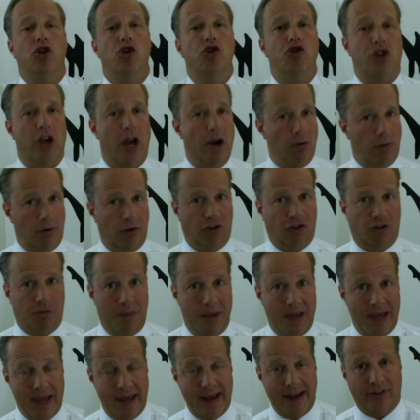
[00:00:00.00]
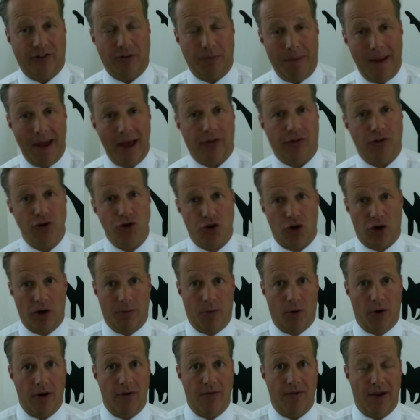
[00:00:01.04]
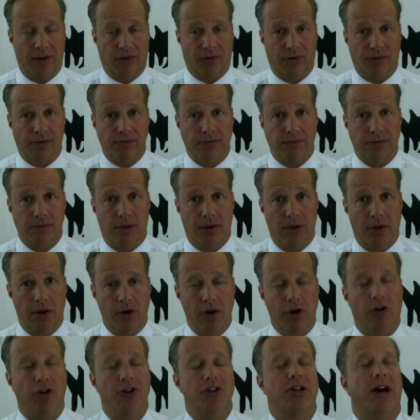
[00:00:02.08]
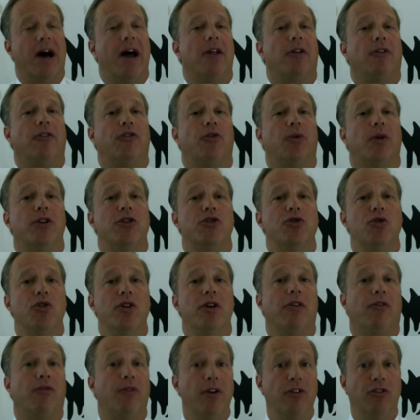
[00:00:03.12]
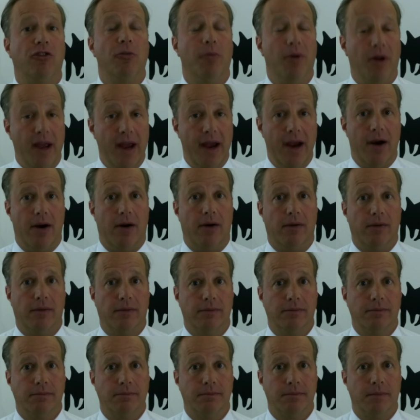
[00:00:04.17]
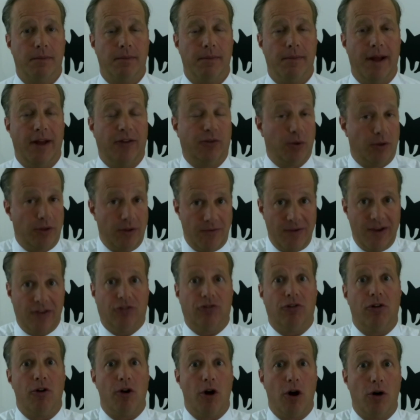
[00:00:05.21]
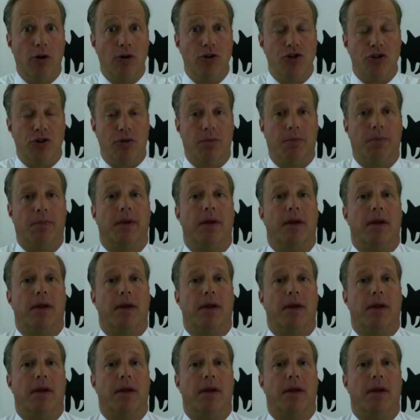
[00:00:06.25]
Generally speaking, as a passenger aboard a vessel, you're entitled to a duty of reasonable care. That's what the vessel owner owes you.